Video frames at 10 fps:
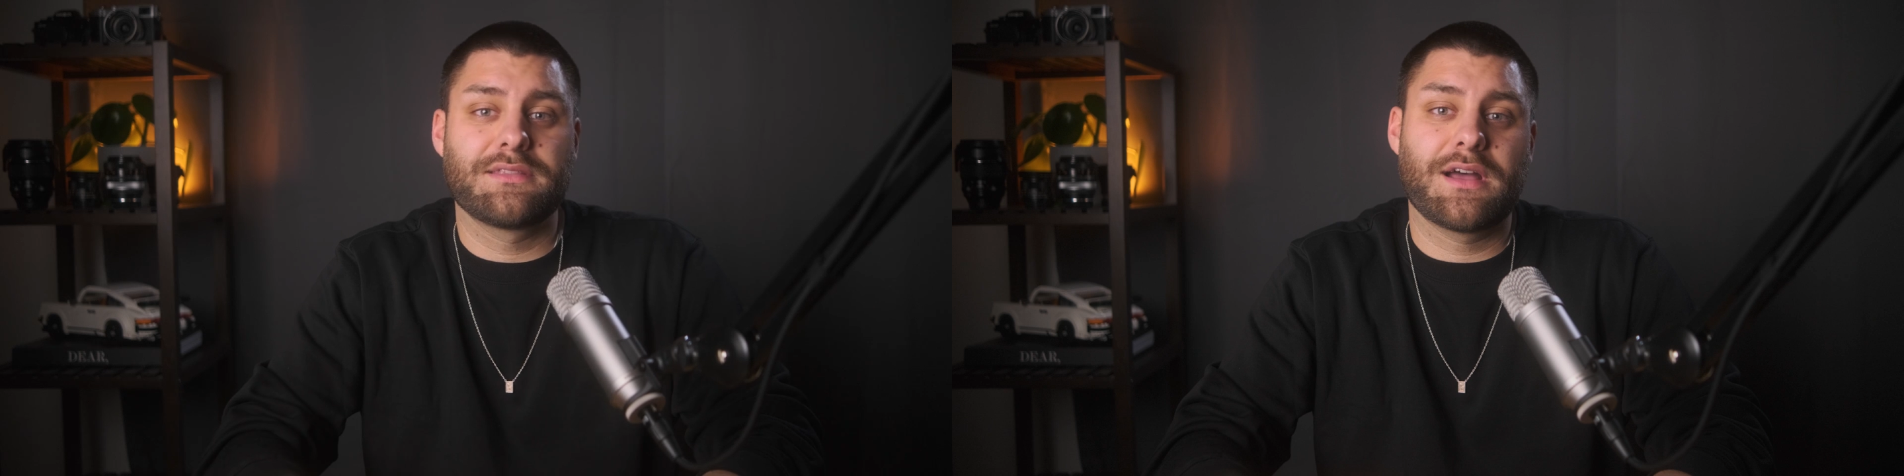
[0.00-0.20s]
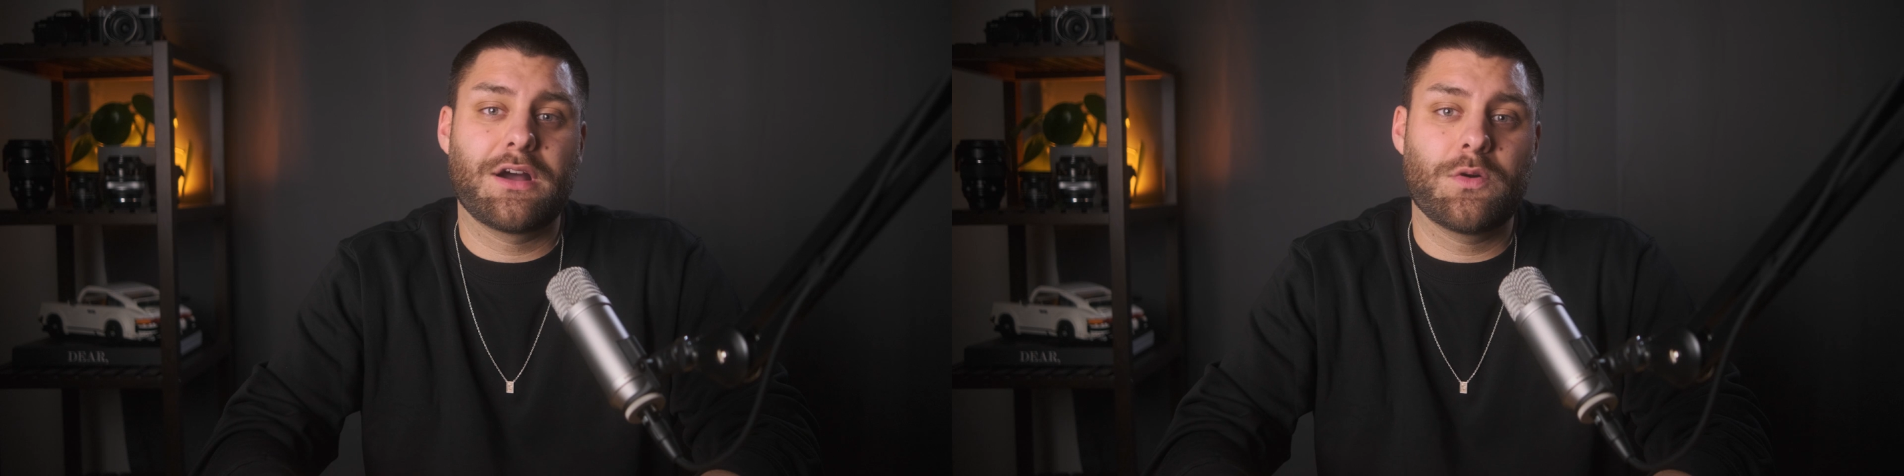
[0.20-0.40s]

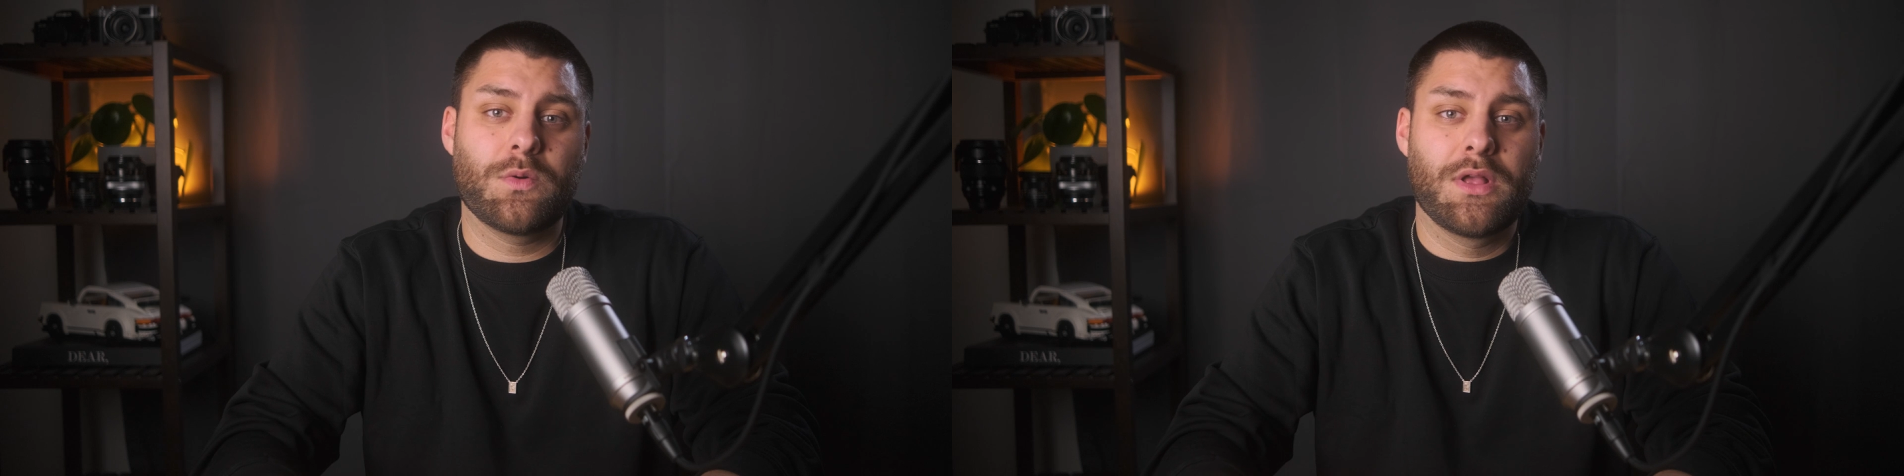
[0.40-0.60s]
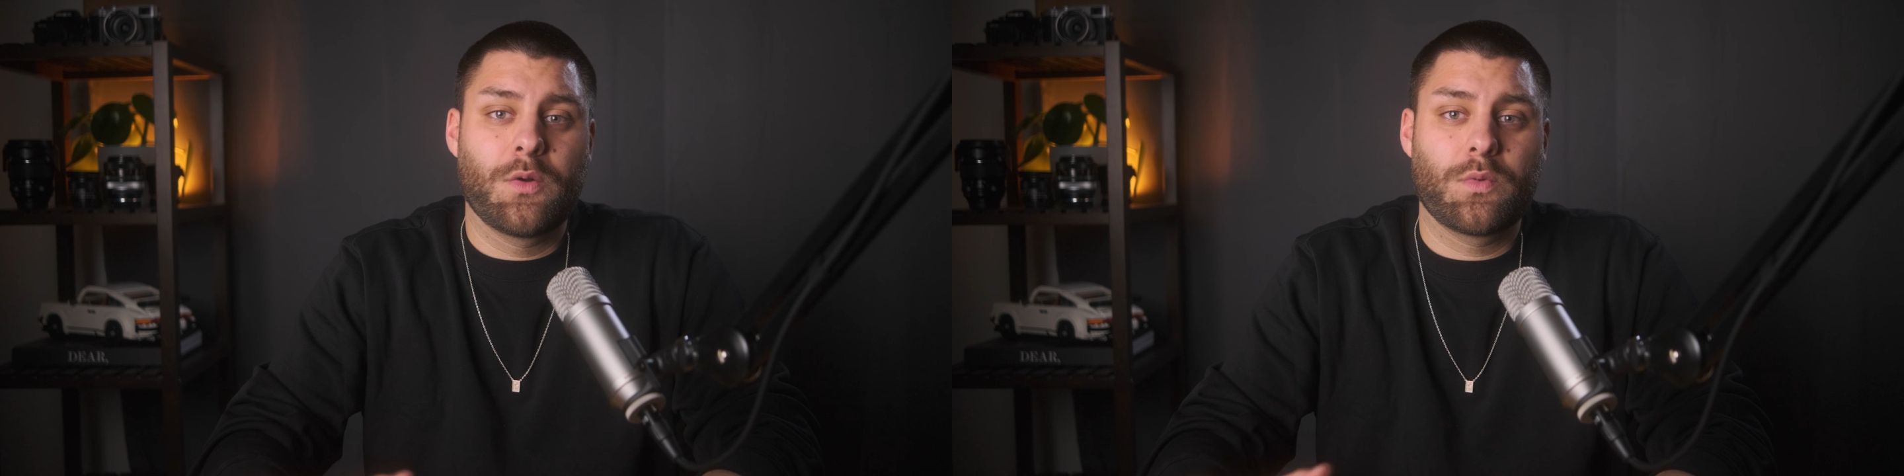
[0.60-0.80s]

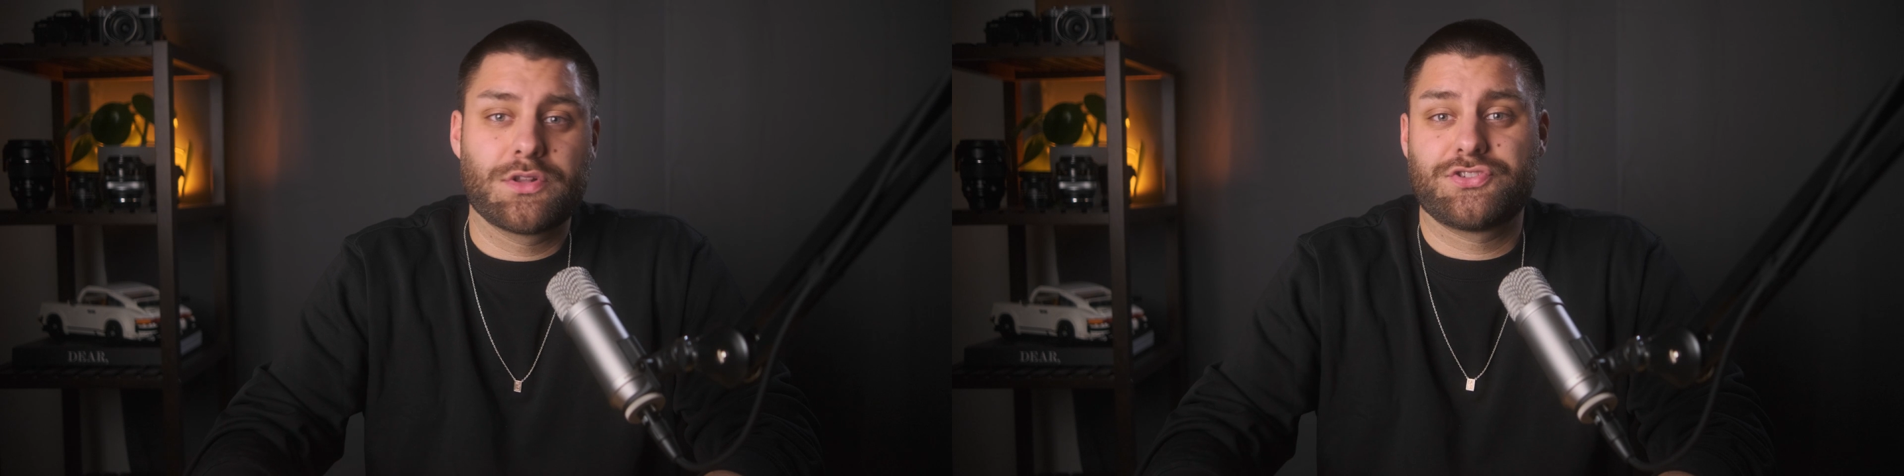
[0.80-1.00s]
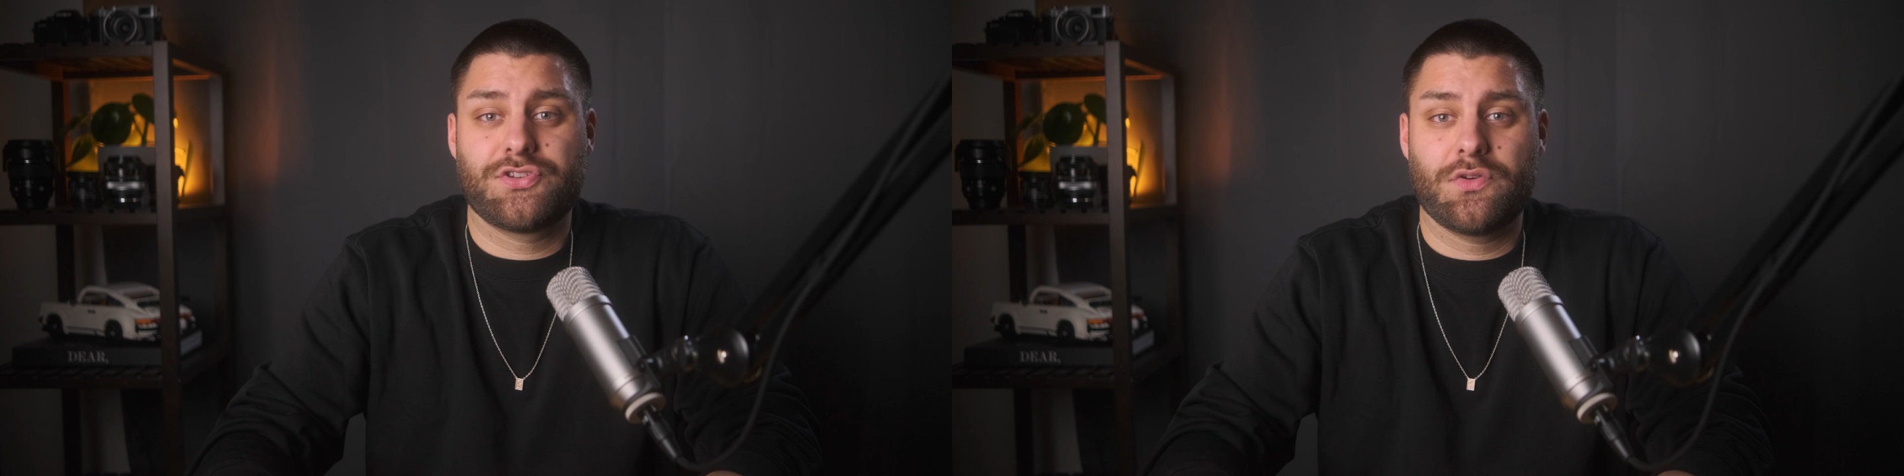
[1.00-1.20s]
now
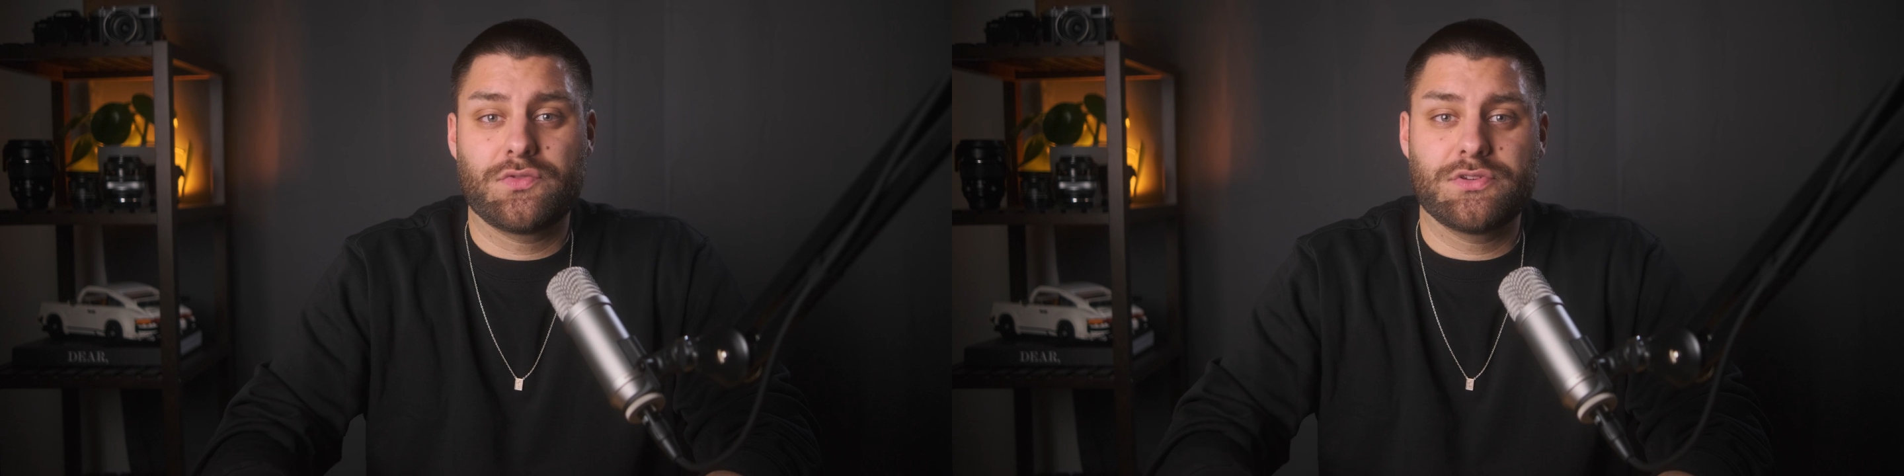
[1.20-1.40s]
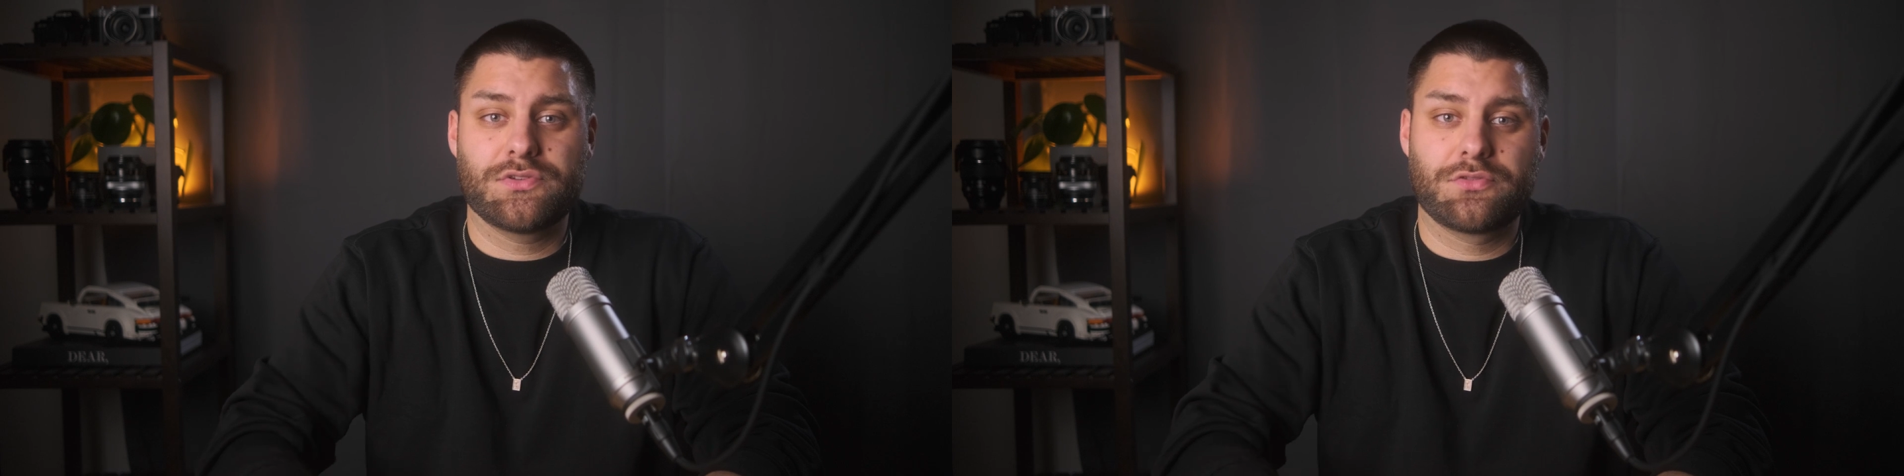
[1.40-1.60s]
will show you